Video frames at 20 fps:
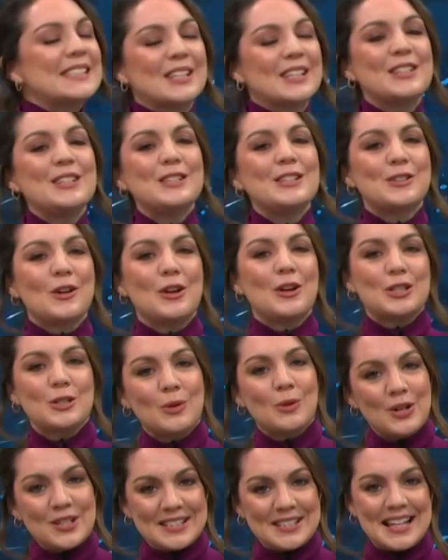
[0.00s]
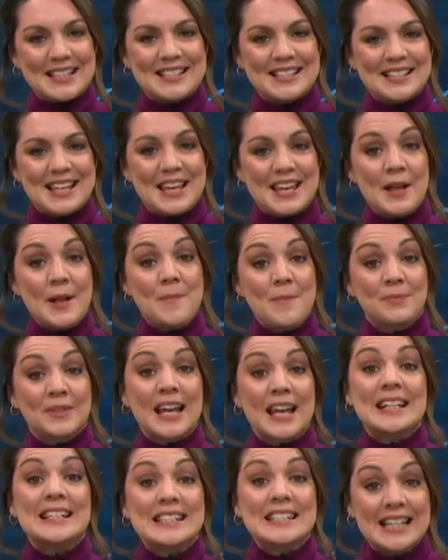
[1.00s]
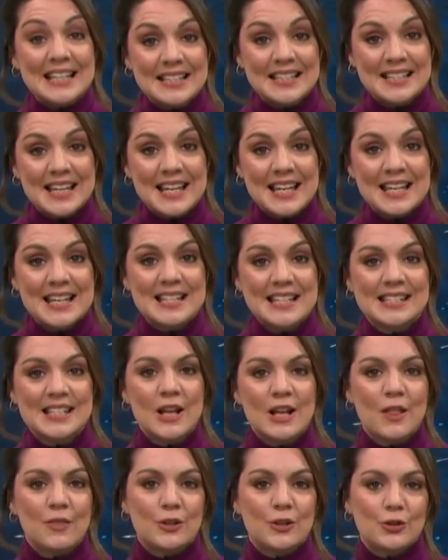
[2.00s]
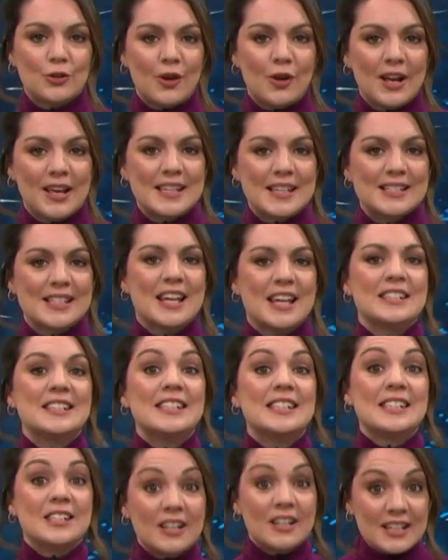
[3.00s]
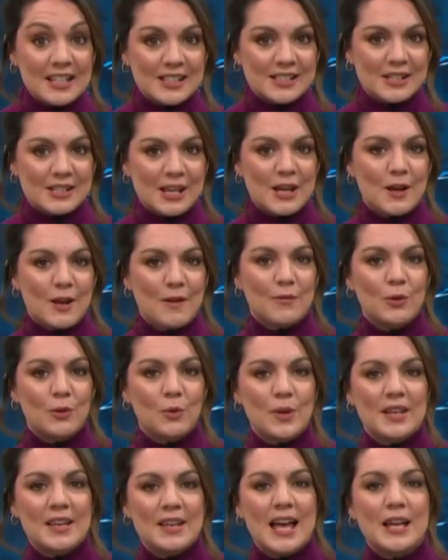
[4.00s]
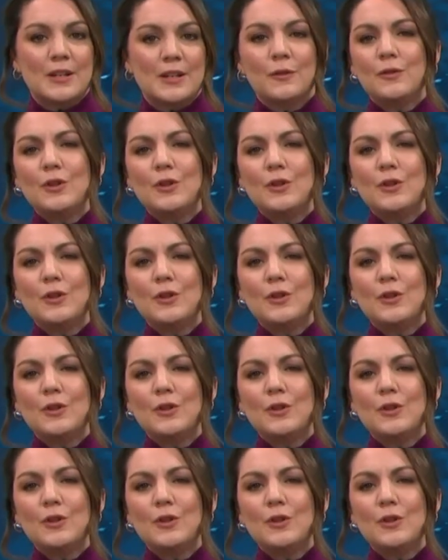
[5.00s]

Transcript: sunny start to our Saturday. And Saturday is the driest and sunniest day of the weekend.